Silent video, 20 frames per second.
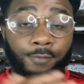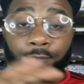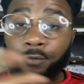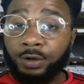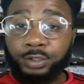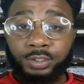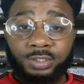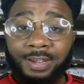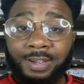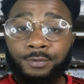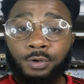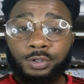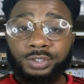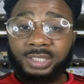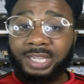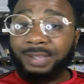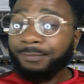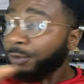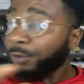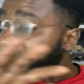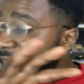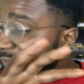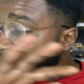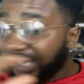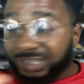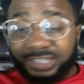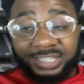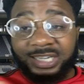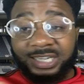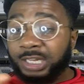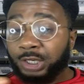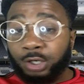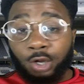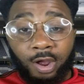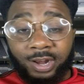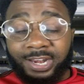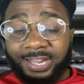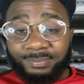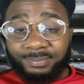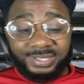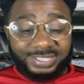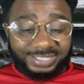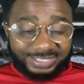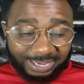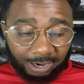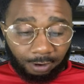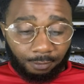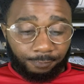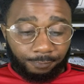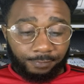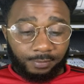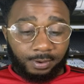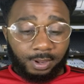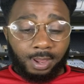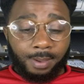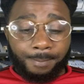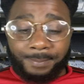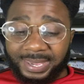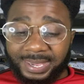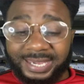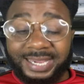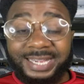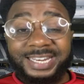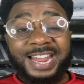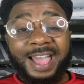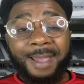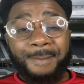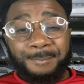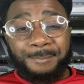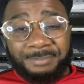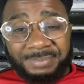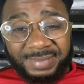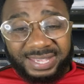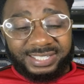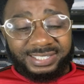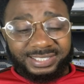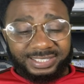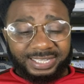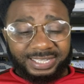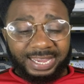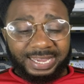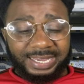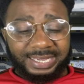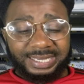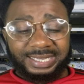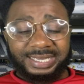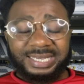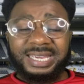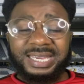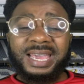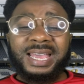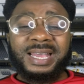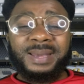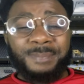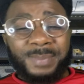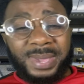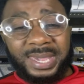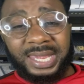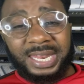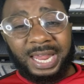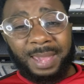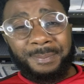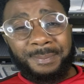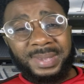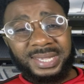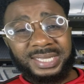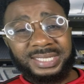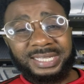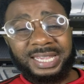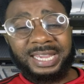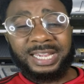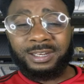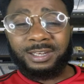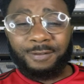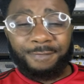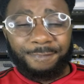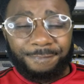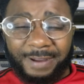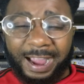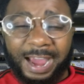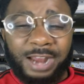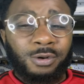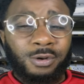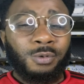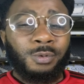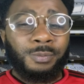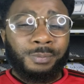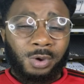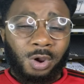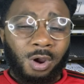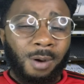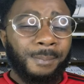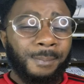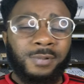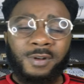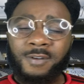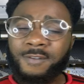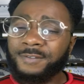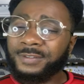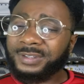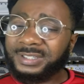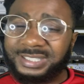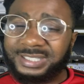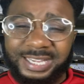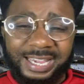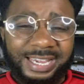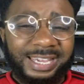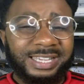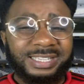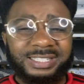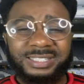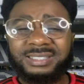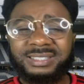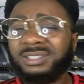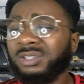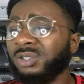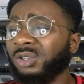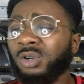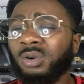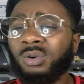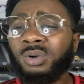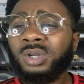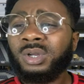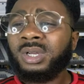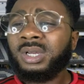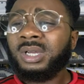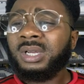for us to have lost the game. With Jesse Lingard himself making that mistake. Making that mistake in the final couple of seconds, you know.